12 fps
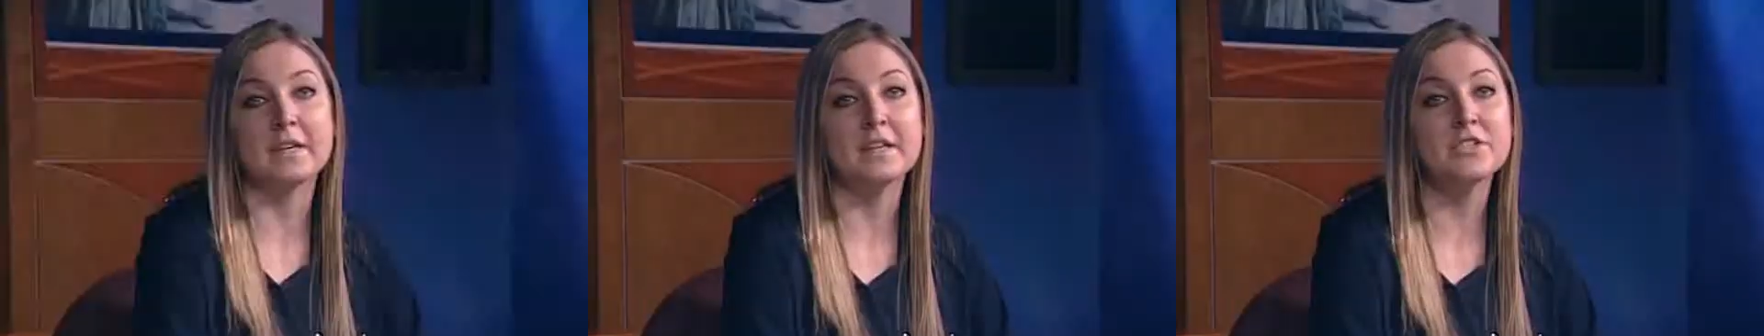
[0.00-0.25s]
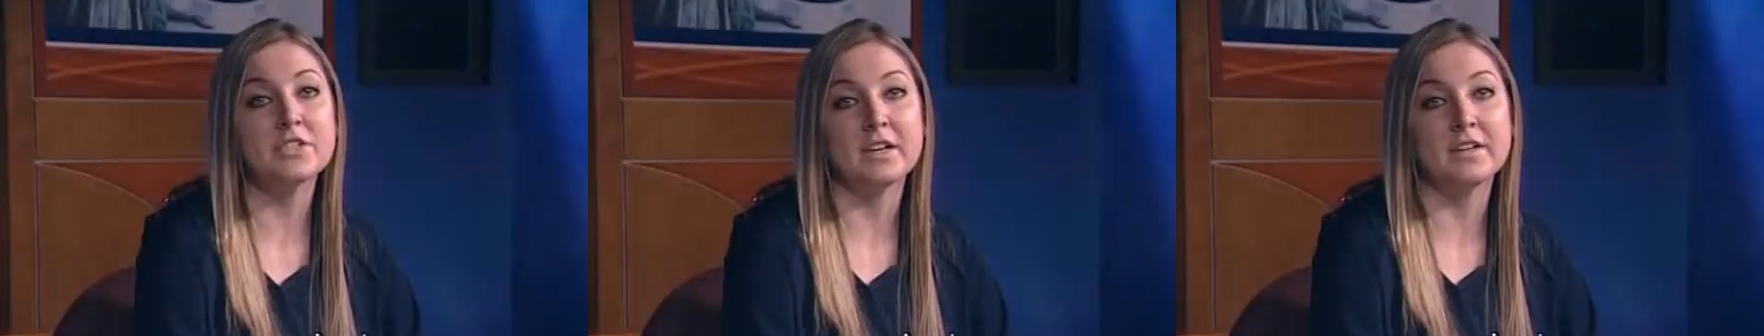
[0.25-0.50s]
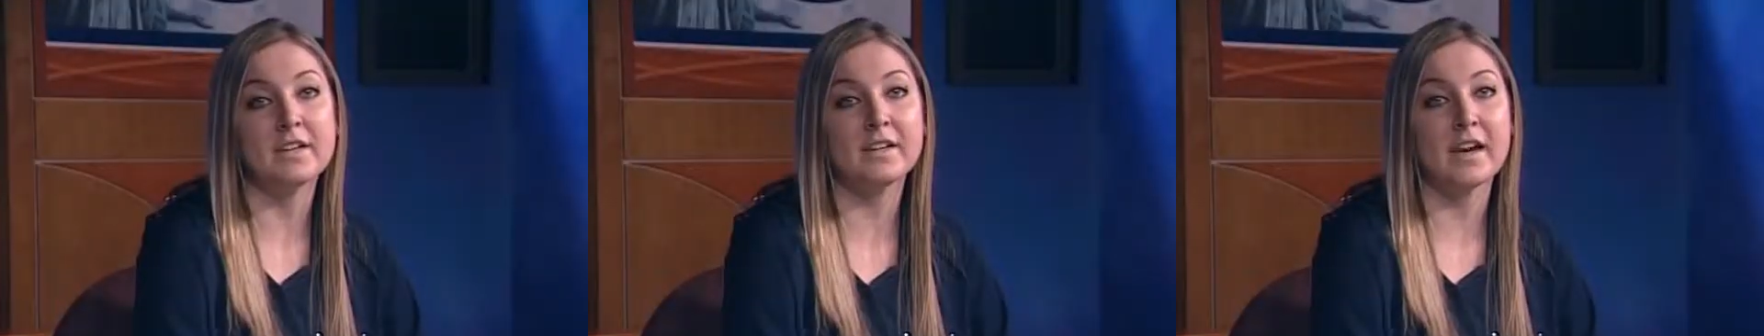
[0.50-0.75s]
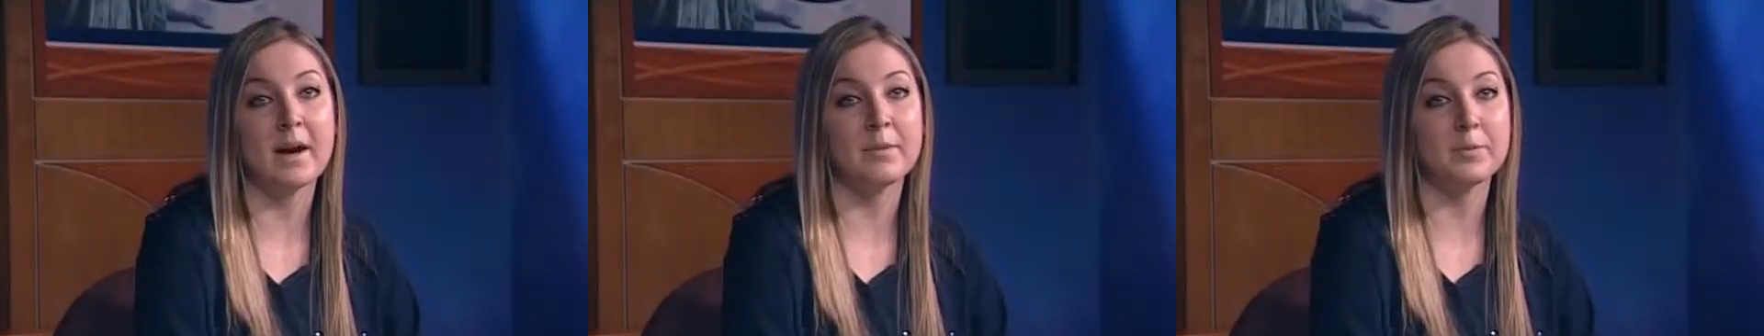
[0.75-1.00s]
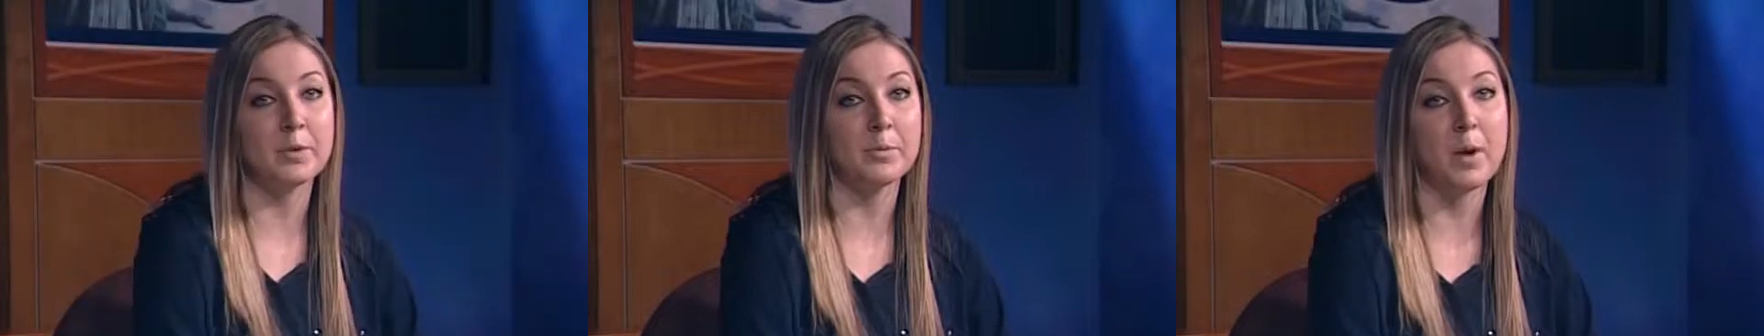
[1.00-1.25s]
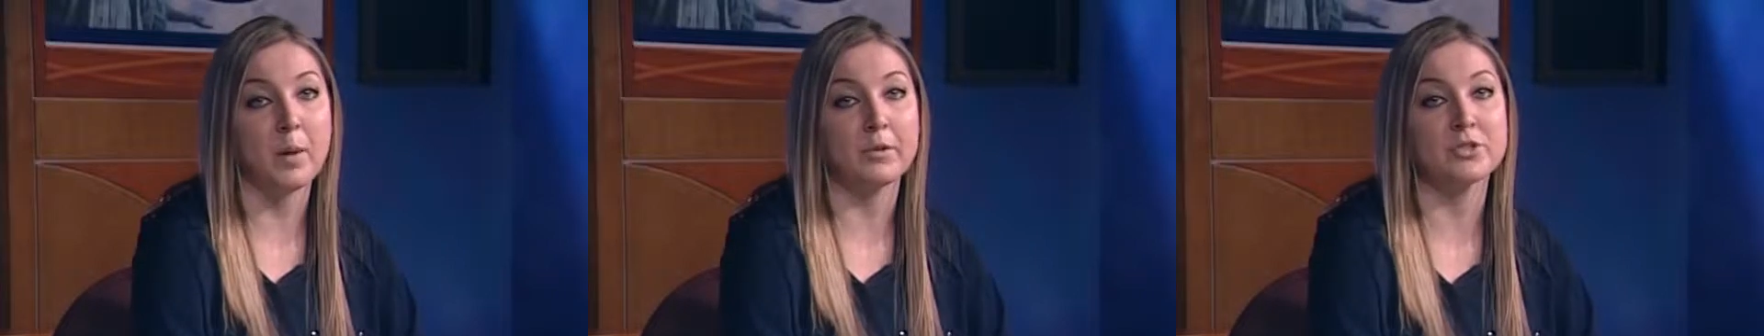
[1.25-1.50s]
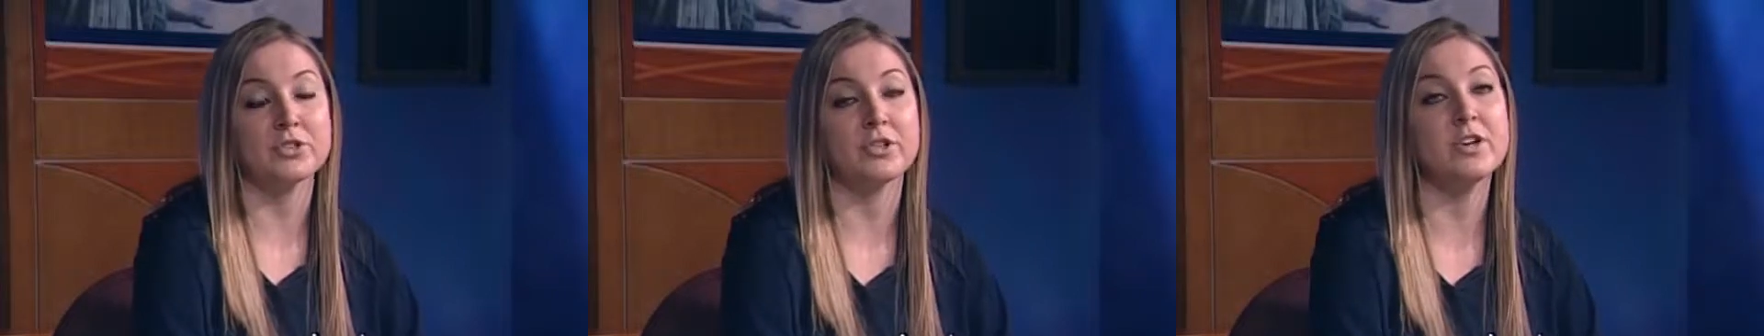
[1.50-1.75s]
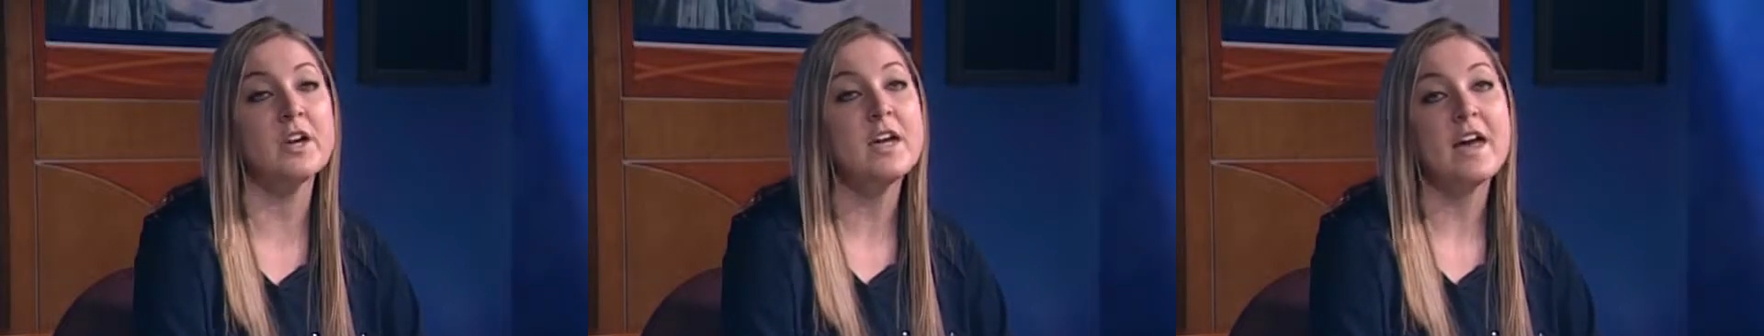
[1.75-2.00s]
each Indian comic book publisher